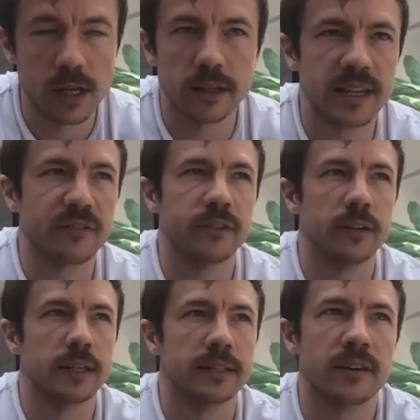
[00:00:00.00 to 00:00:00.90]
Yeah,
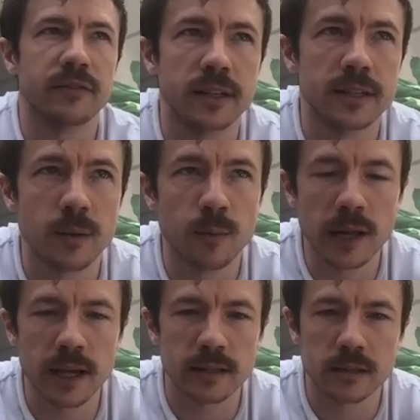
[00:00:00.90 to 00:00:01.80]
definitely. Definitely. Some
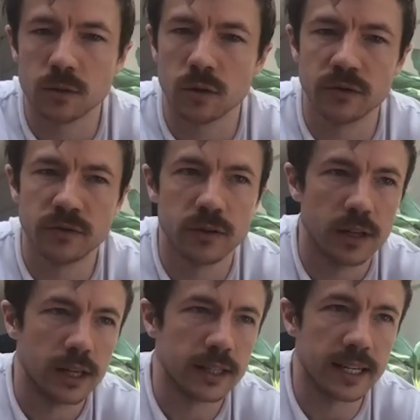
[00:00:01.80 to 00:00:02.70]
players sort of,
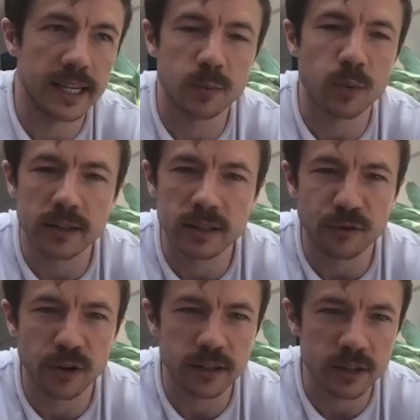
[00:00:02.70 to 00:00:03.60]
they need to practice
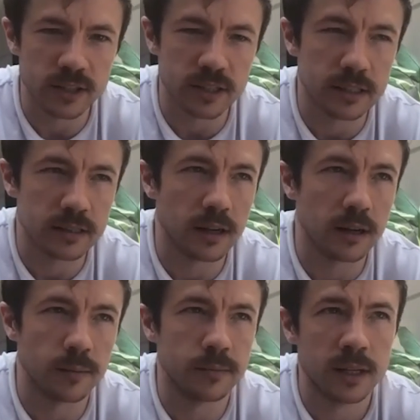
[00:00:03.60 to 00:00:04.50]
for ages. And
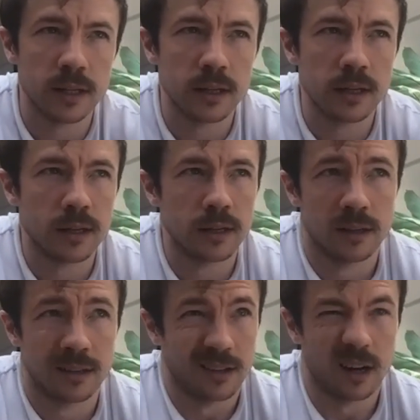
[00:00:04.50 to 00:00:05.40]

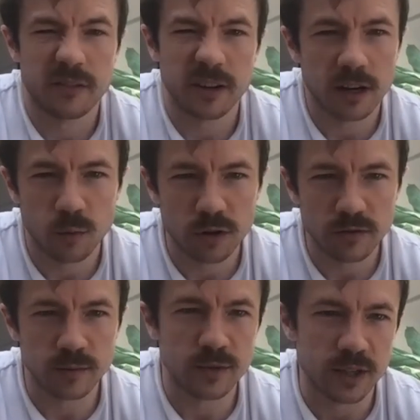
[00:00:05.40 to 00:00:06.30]
I think I'm one
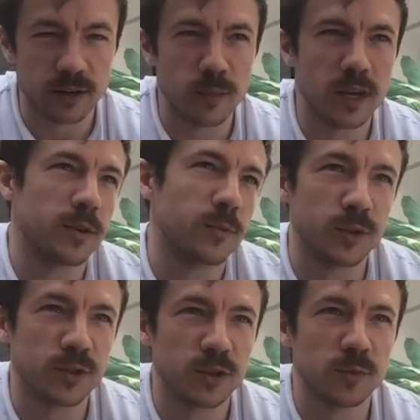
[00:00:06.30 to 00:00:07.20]
of them. So maybe it
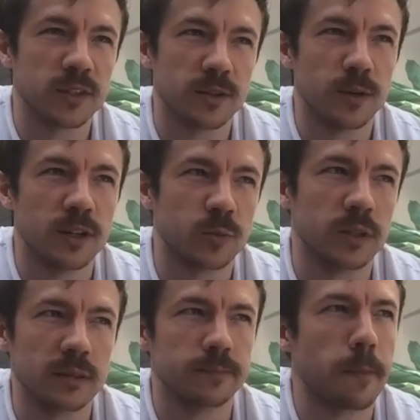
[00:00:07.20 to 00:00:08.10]
wouldn't suit me so much. But